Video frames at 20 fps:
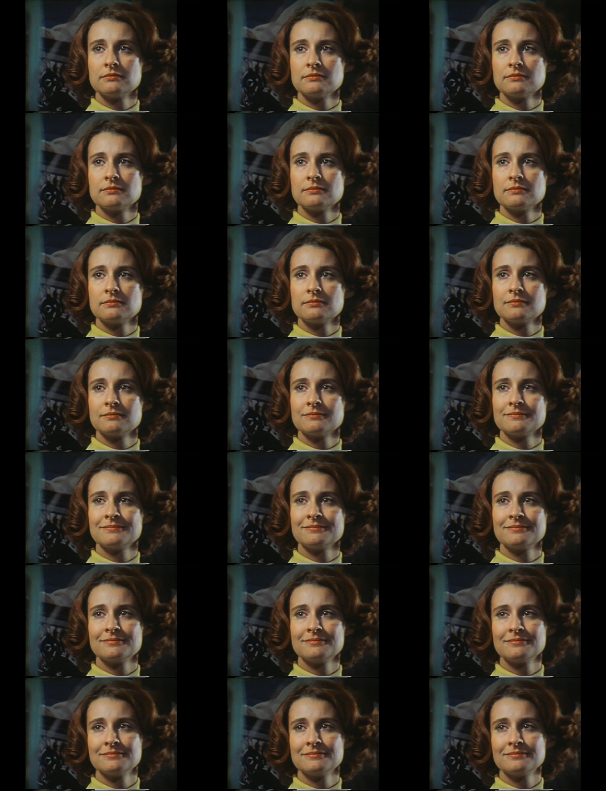
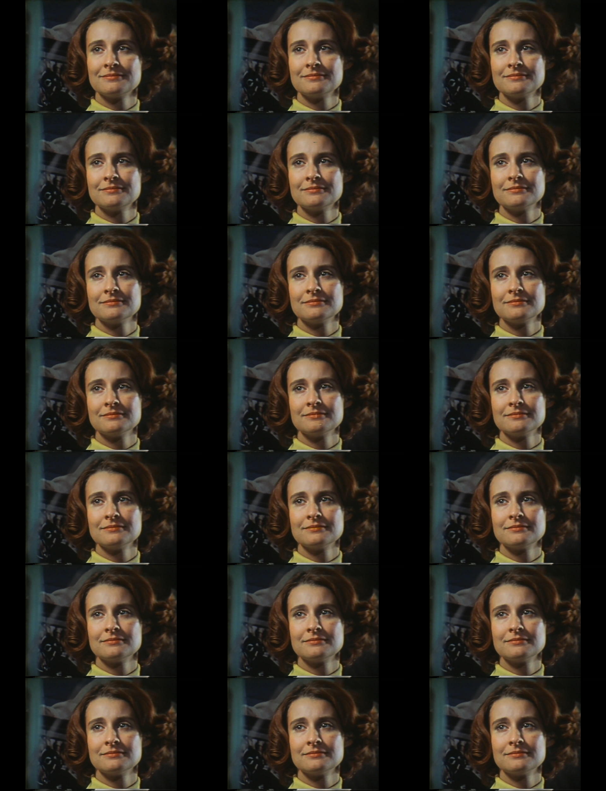No one is speaking in this clip.